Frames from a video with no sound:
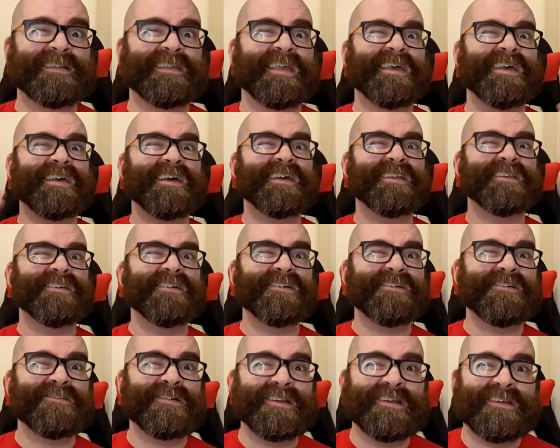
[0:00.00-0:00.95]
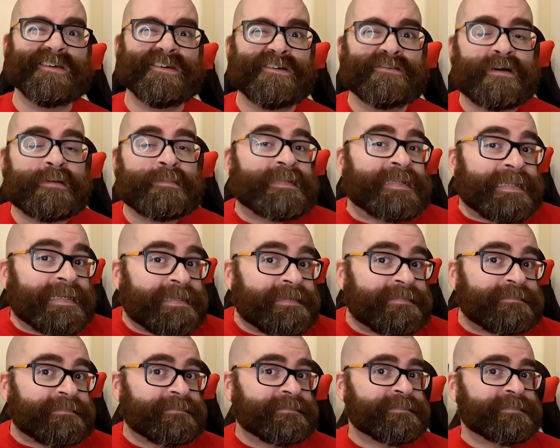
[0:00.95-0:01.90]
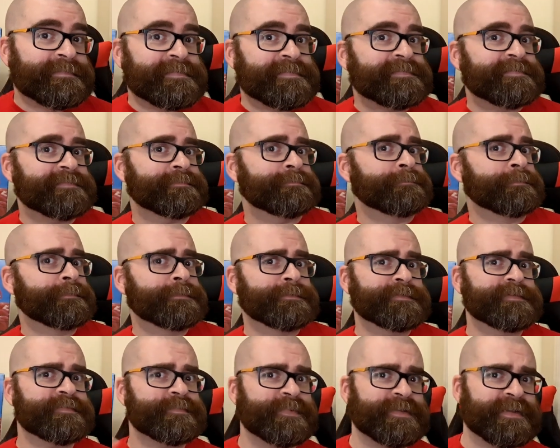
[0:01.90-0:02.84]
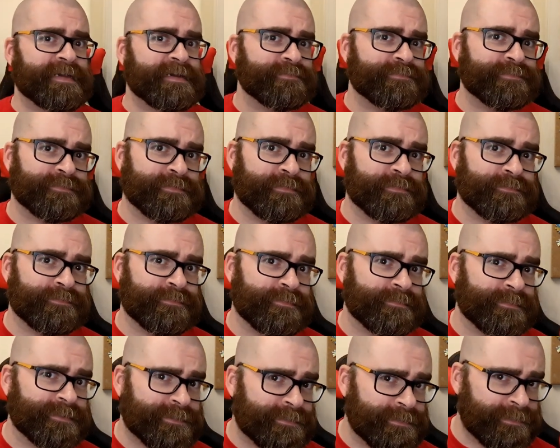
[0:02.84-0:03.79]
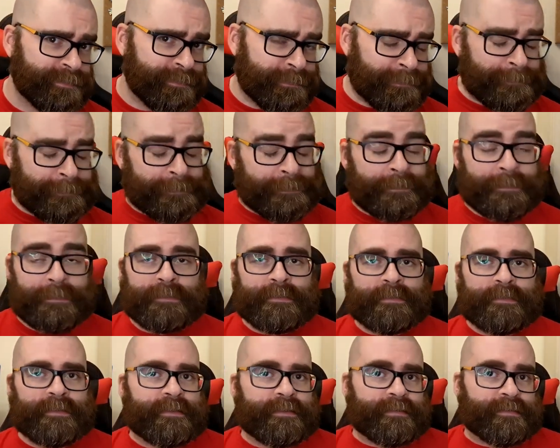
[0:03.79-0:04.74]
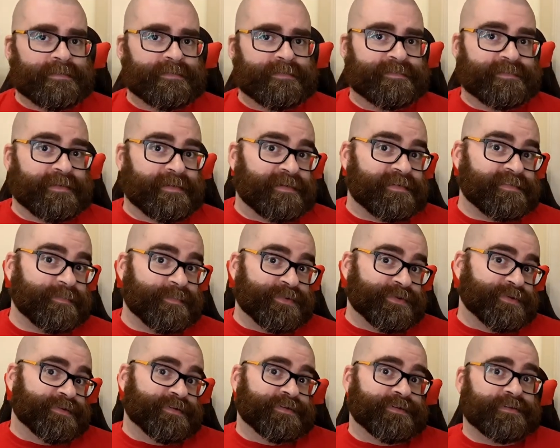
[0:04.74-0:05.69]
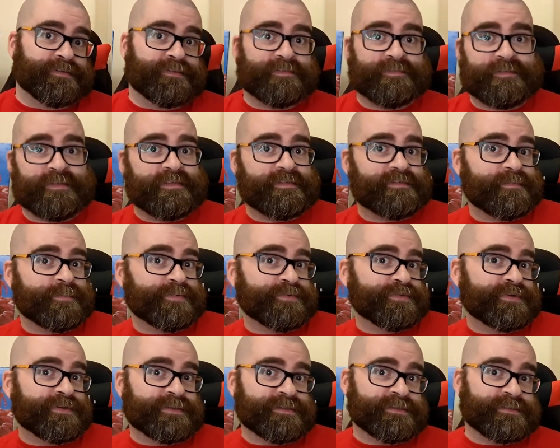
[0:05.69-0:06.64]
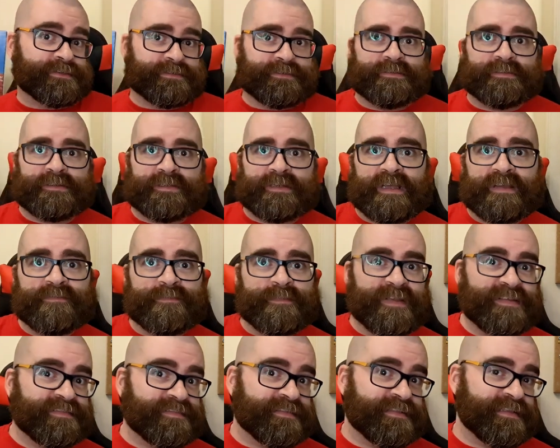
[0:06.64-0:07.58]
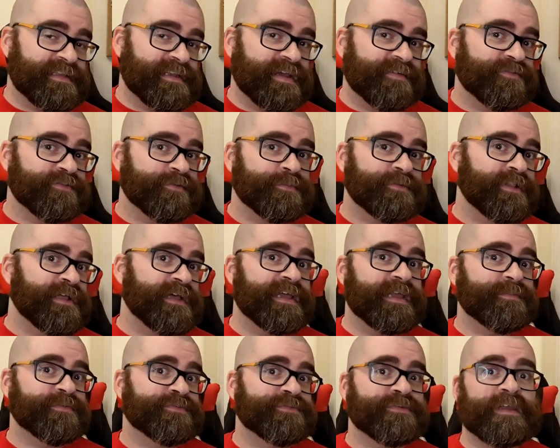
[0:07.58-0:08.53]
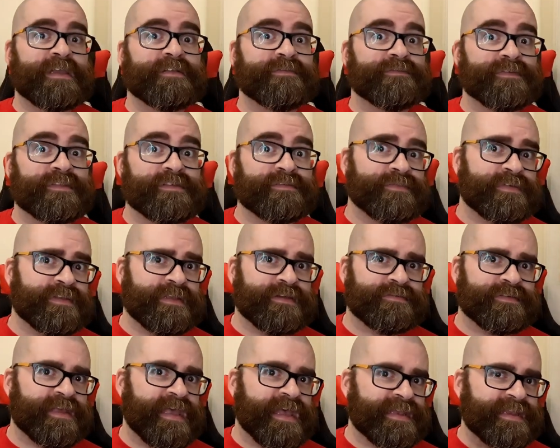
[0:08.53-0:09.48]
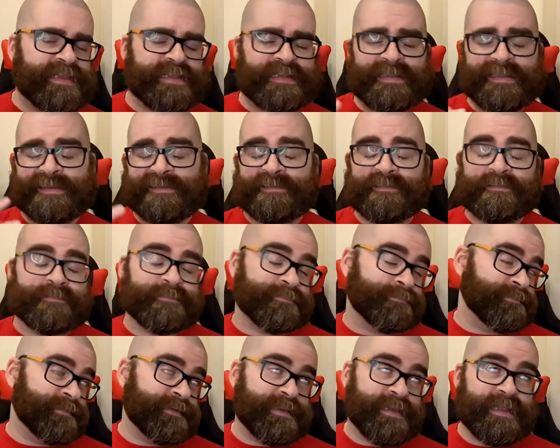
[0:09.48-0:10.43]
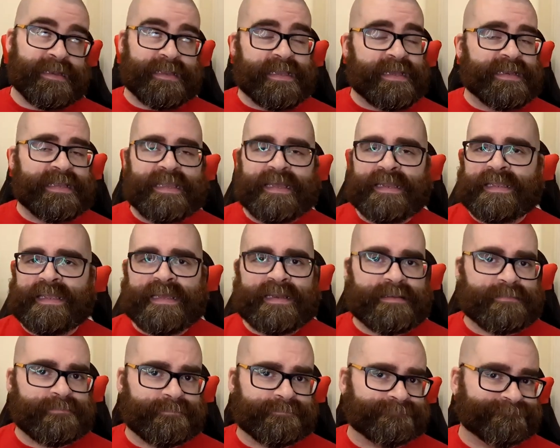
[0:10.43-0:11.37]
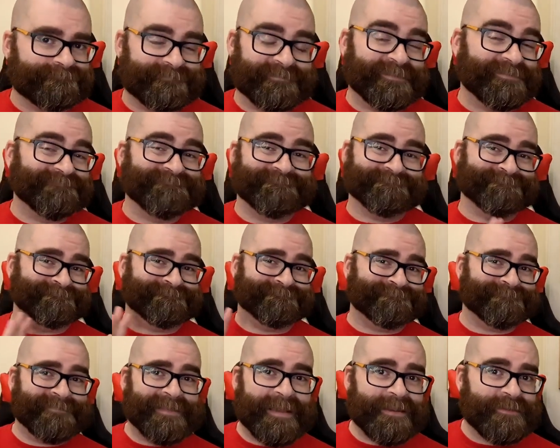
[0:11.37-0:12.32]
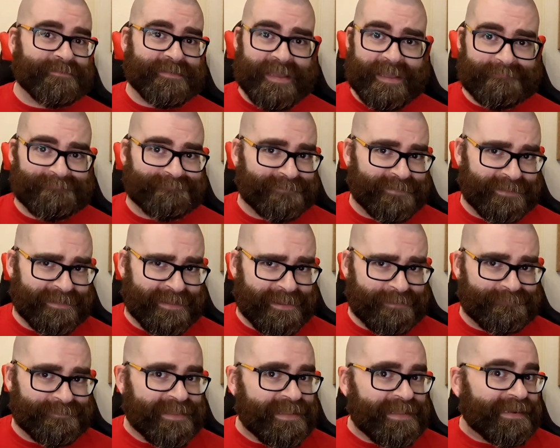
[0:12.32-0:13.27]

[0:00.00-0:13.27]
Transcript: Yeah, I know, I know, I'm late on this one. It's been out for over a month. The skies are burning, the seas are boiling, and I've missed the inevitable hype train for this video to get any clicks, yada yada yada yada. Look, I don't care, okay?